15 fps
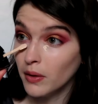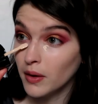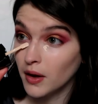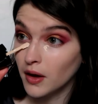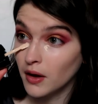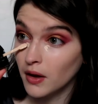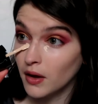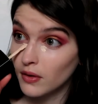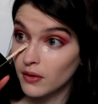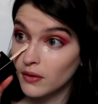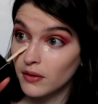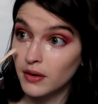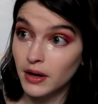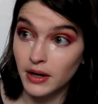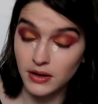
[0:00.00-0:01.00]
the
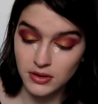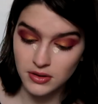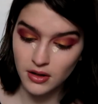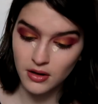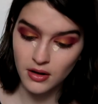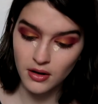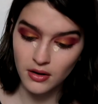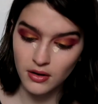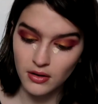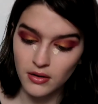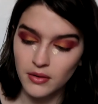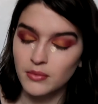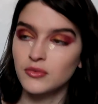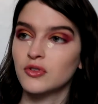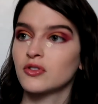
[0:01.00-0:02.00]
foundation
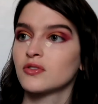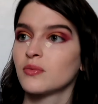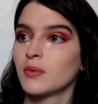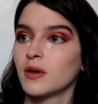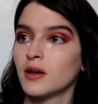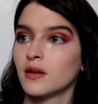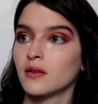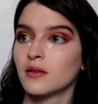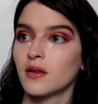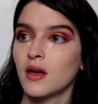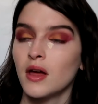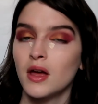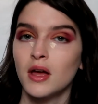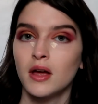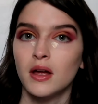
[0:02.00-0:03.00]
under them just because
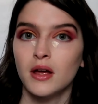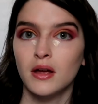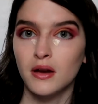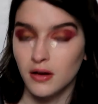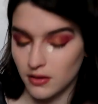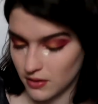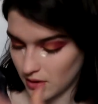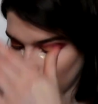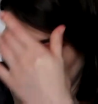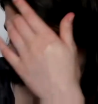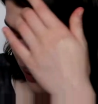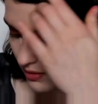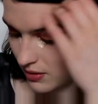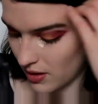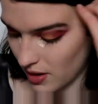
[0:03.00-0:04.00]
it is kind of